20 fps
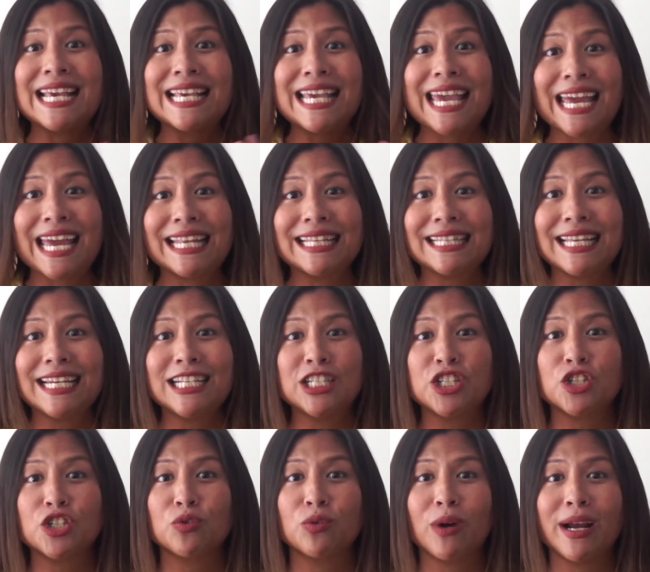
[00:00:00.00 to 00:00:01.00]
Can't I
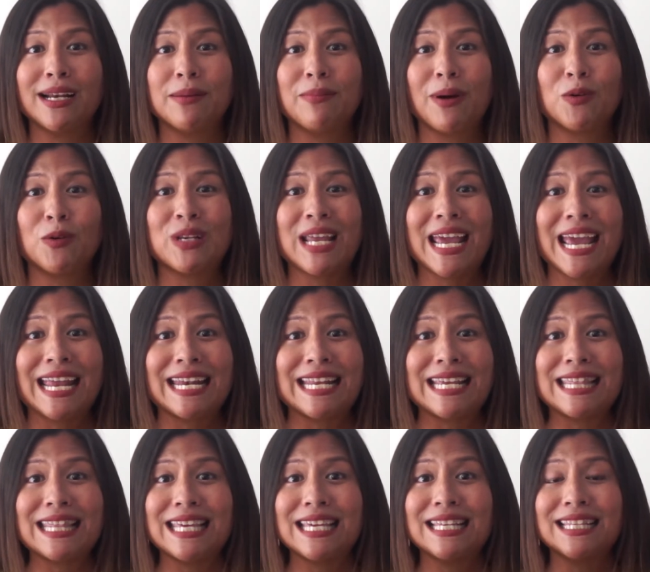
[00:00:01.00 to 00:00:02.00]
just write about
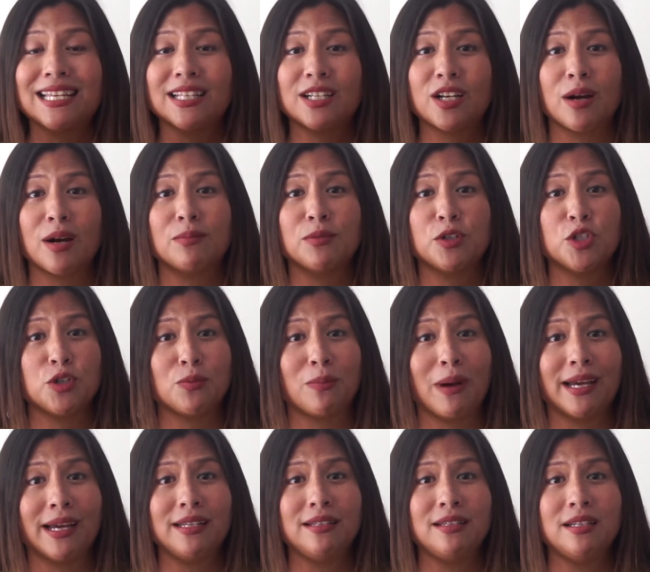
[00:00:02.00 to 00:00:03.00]
anything that comes to
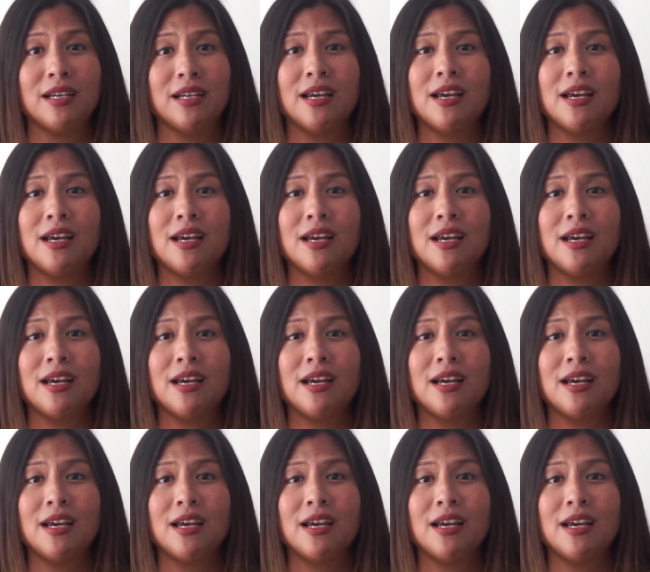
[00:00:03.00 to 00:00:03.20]
mind?